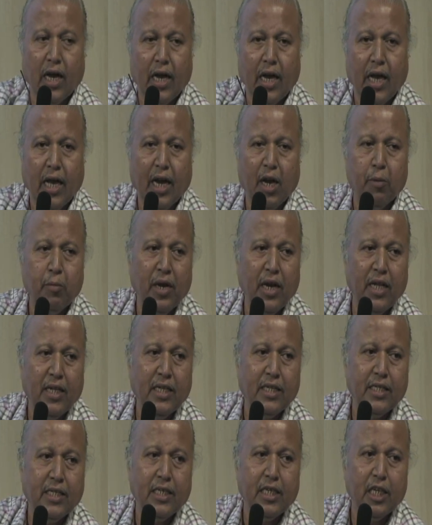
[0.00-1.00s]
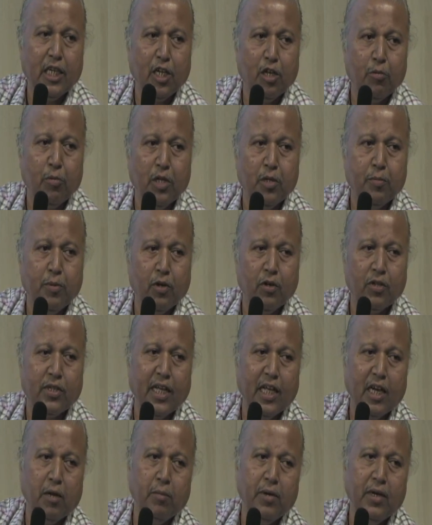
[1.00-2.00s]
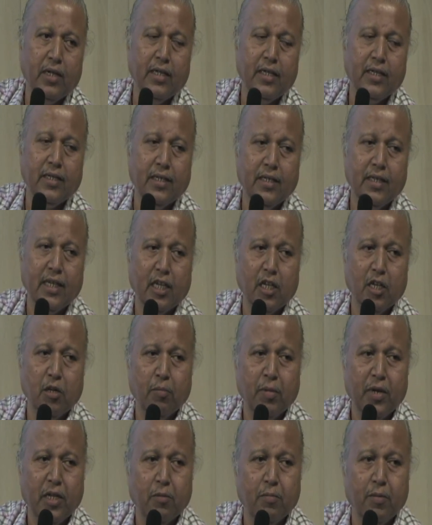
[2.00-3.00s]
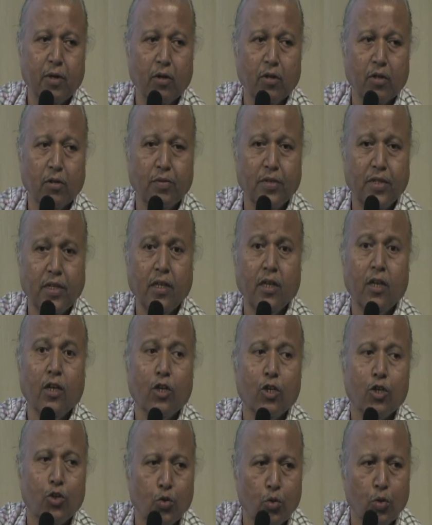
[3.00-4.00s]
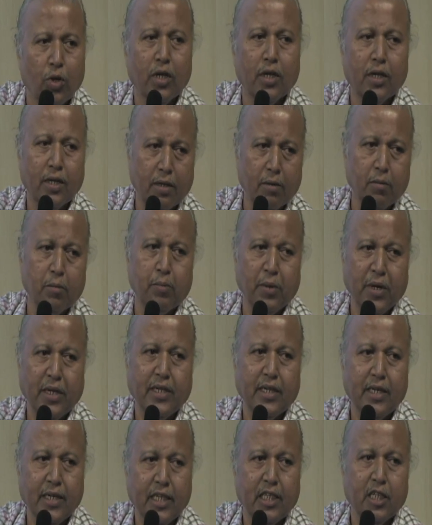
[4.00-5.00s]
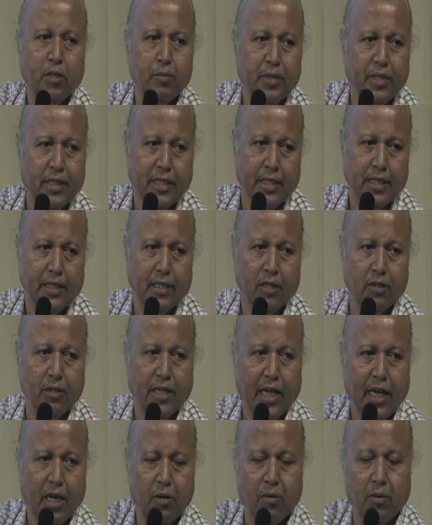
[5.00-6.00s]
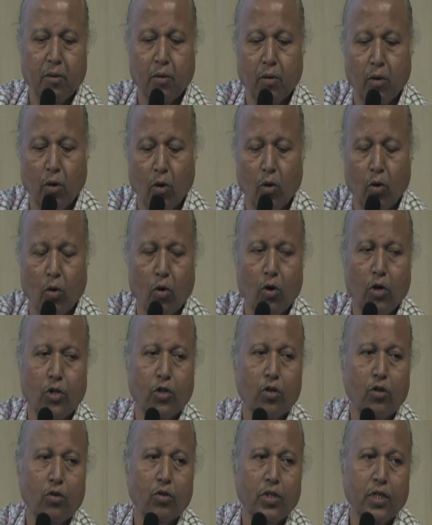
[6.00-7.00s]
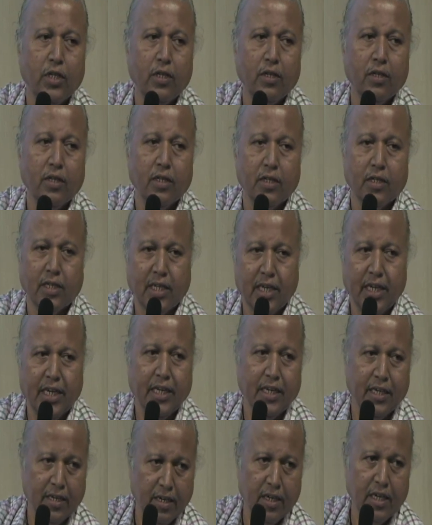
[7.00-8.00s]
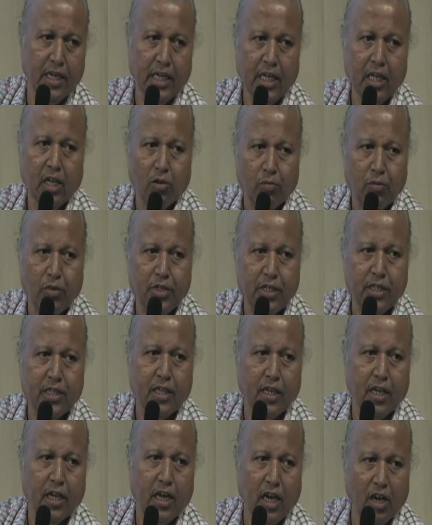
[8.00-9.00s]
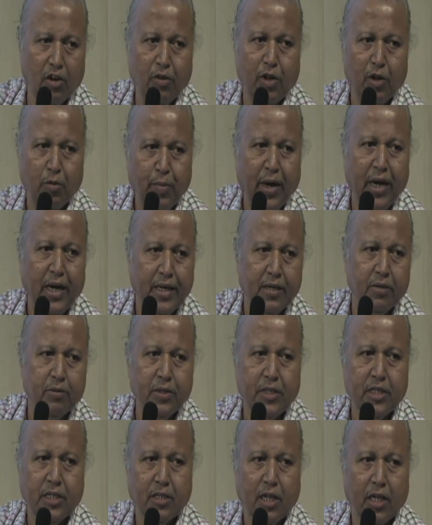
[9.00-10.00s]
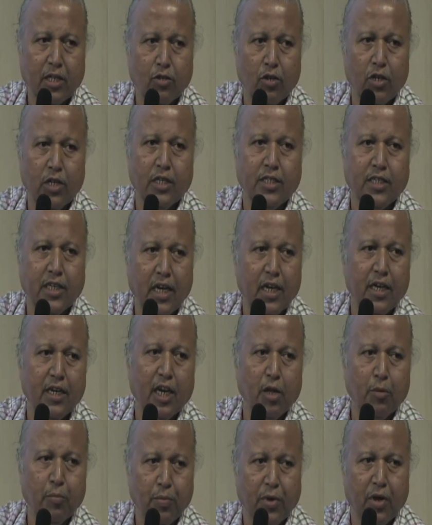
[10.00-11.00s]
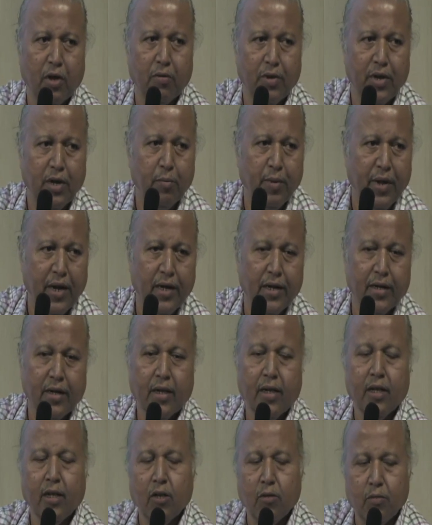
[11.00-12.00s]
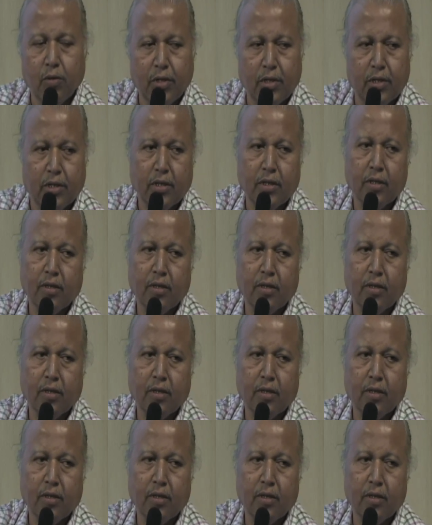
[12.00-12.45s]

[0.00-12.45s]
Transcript: caramelization taking place, because of the sugar present in the biscuit. Now that holds on to the screen, which is a conveyor belt, which is actually a jelly type conveyor belt, which